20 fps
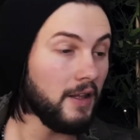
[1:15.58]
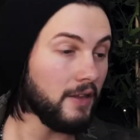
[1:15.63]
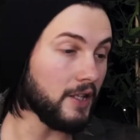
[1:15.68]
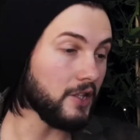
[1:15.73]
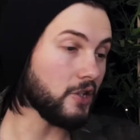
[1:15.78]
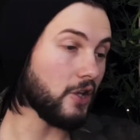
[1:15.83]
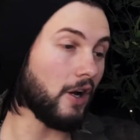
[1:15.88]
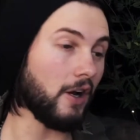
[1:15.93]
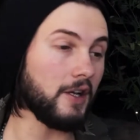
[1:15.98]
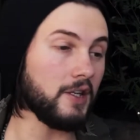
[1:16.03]

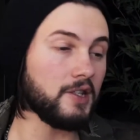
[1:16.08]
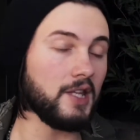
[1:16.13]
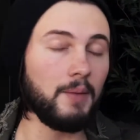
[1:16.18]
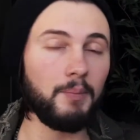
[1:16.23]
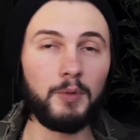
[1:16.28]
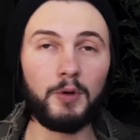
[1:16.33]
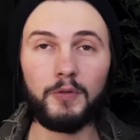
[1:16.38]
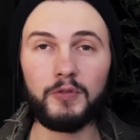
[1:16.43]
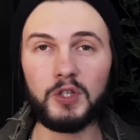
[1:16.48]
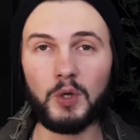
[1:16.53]
This card is then
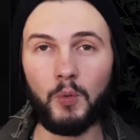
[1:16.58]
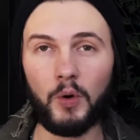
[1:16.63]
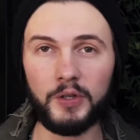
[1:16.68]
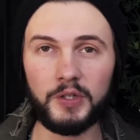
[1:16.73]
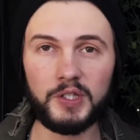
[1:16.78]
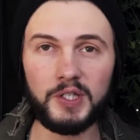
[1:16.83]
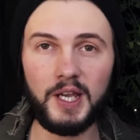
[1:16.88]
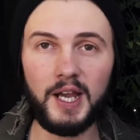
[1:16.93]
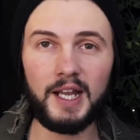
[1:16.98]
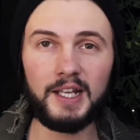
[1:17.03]
moved to one
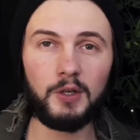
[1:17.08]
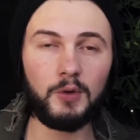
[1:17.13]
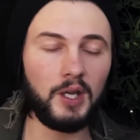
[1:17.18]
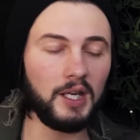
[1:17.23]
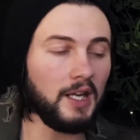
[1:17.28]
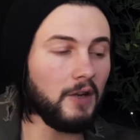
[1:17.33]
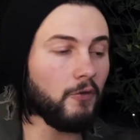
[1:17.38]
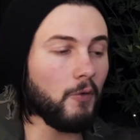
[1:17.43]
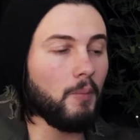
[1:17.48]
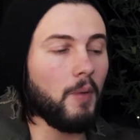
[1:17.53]
side. You
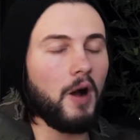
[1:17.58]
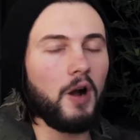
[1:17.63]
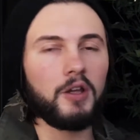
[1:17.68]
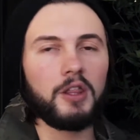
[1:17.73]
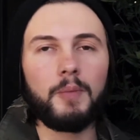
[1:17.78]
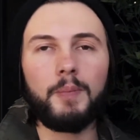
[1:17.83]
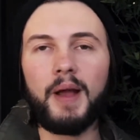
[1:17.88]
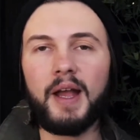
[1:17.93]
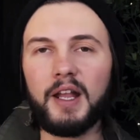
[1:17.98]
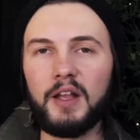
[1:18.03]
can even mark
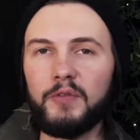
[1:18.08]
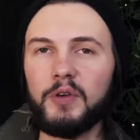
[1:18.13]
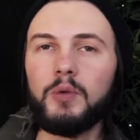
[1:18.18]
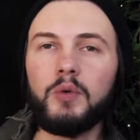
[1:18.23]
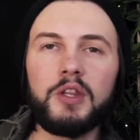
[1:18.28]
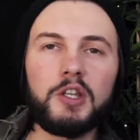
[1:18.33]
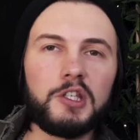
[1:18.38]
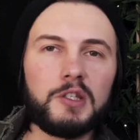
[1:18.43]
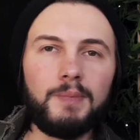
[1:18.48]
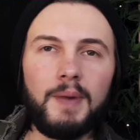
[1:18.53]
the back of it
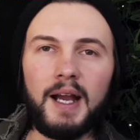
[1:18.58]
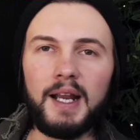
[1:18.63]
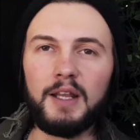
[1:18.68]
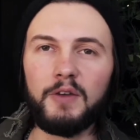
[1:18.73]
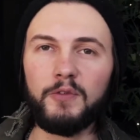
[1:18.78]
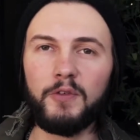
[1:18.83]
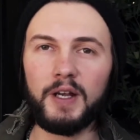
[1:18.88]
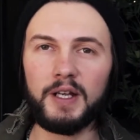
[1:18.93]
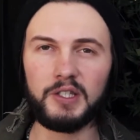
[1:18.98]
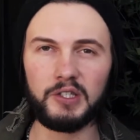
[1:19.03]
with a smiley
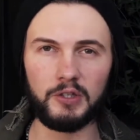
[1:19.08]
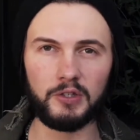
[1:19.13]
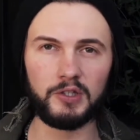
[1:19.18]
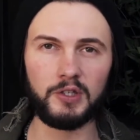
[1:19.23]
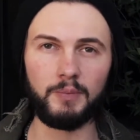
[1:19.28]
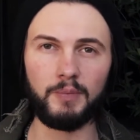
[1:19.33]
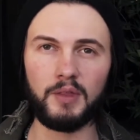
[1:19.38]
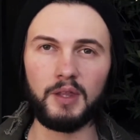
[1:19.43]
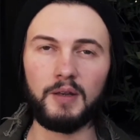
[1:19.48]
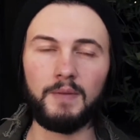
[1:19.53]
face or
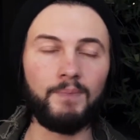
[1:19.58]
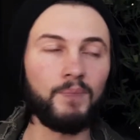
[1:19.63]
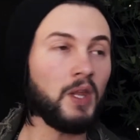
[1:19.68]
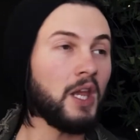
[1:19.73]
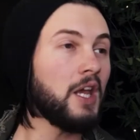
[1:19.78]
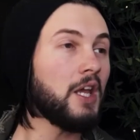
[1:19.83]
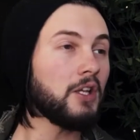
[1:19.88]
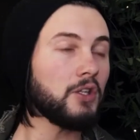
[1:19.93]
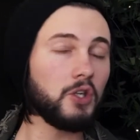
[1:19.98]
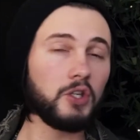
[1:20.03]
something,
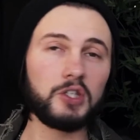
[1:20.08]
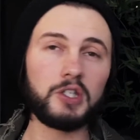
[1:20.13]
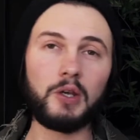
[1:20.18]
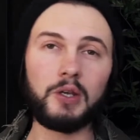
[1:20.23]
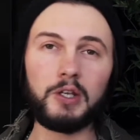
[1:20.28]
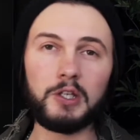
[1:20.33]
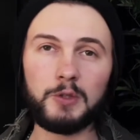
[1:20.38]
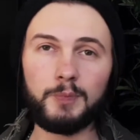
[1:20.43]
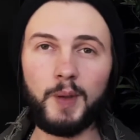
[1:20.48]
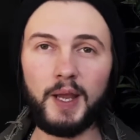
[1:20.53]
just so
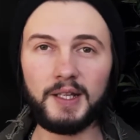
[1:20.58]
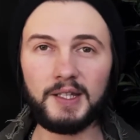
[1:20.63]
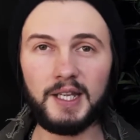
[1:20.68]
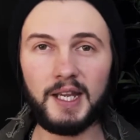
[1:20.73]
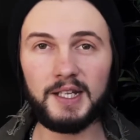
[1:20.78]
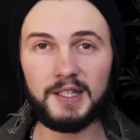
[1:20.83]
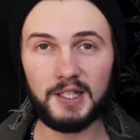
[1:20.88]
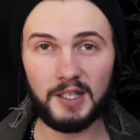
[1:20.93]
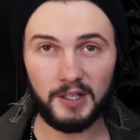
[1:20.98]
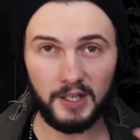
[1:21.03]
your
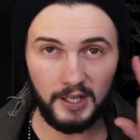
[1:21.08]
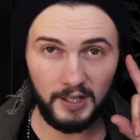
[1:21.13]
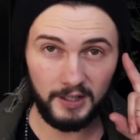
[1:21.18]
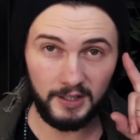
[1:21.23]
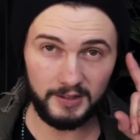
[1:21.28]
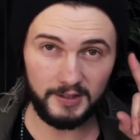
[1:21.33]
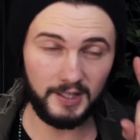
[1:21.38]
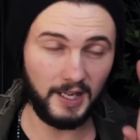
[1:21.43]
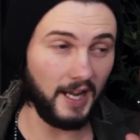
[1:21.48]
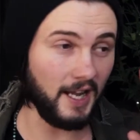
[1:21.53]
spectator
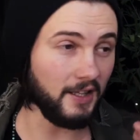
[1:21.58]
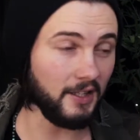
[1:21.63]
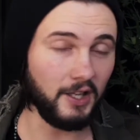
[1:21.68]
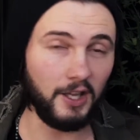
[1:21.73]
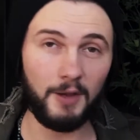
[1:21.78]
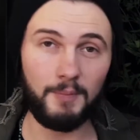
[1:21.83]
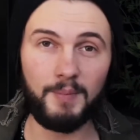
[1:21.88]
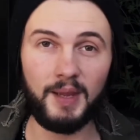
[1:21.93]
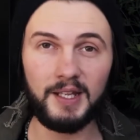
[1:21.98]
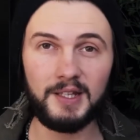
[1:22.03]
can
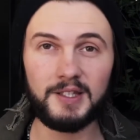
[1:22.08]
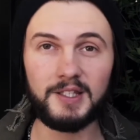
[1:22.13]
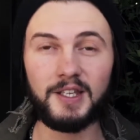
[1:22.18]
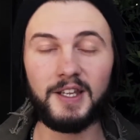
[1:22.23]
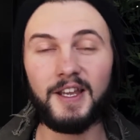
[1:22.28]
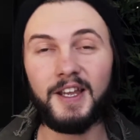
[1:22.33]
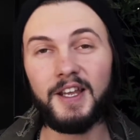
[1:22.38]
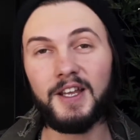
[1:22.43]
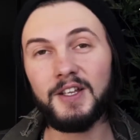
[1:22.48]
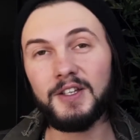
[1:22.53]
commit
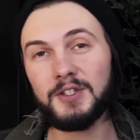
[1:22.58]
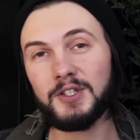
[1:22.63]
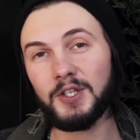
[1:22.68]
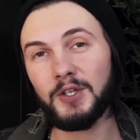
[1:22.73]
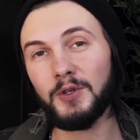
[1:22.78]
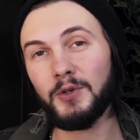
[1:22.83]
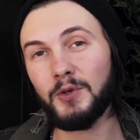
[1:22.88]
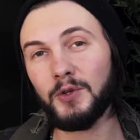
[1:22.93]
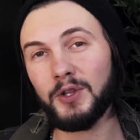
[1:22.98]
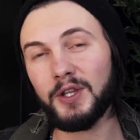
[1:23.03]

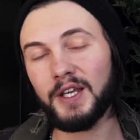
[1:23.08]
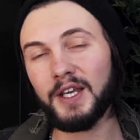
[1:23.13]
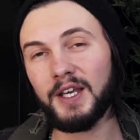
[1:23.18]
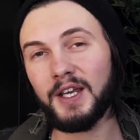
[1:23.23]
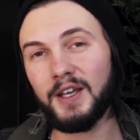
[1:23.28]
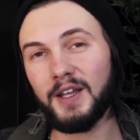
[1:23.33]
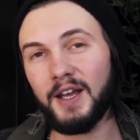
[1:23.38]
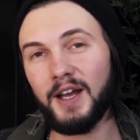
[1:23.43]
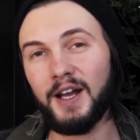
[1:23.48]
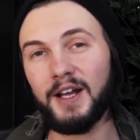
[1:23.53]
to
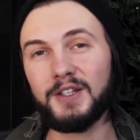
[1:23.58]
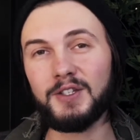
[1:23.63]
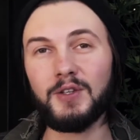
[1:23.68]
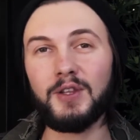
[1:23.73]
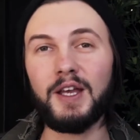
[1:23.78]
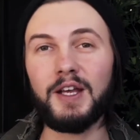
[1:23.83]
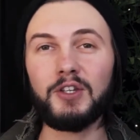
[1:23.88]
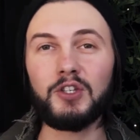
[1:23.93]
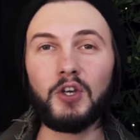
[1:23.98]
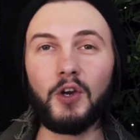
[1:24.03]

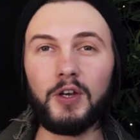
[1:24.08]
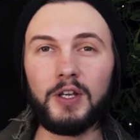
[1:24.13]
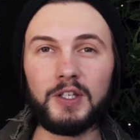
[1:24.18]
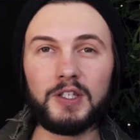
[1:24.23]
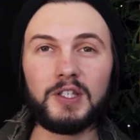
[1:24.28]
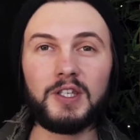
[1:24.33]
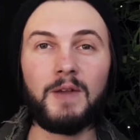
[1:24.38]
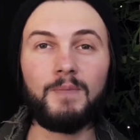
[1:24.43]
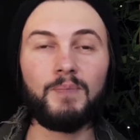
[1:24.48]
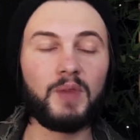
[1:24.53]
their
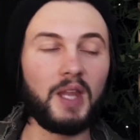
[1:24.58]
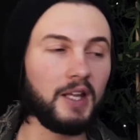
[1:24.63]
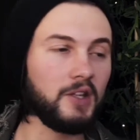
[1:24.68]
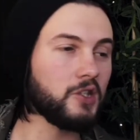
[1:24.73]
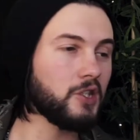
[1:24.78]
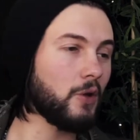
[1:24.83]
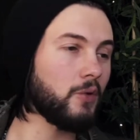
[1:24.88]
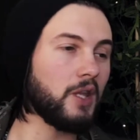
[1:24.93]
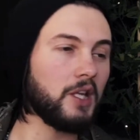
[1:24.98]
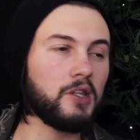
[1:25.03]
choice, and
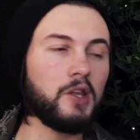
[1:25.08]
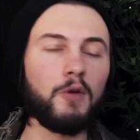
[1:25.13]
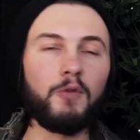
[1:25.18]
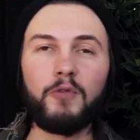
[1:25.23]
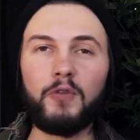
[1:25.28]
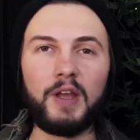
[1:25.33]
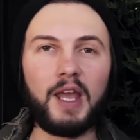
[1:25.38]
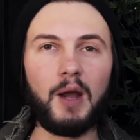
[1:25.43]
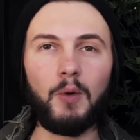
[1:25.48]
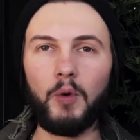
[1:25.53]
so they don't
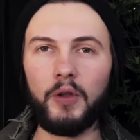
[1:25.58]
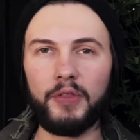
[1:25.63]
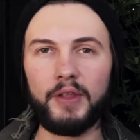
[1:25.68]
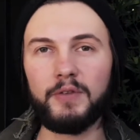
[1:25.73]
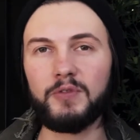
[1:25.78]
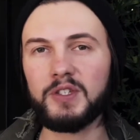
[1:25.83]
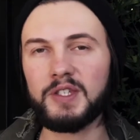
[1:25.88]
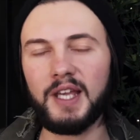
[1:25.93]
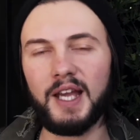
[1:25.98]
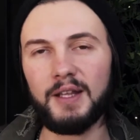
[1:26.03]
forget what
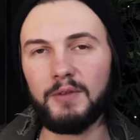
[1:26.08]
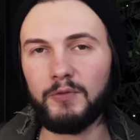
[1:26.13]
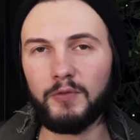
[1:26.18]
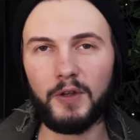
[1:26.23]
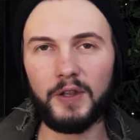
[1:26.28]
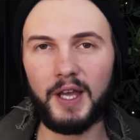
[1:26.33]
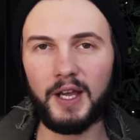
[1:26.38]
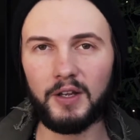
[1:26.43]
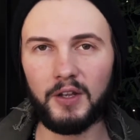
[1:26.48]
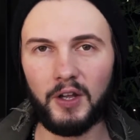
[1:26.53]
they've said
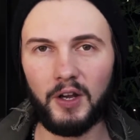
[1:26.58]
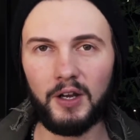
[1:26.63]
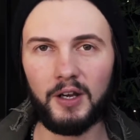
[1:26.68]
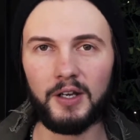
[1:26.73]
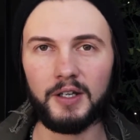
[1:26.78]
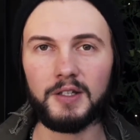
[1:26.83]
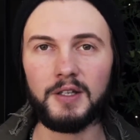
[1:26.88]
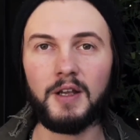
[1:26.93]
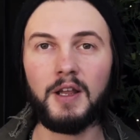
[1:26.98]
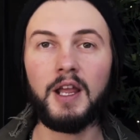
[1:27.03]
for that card.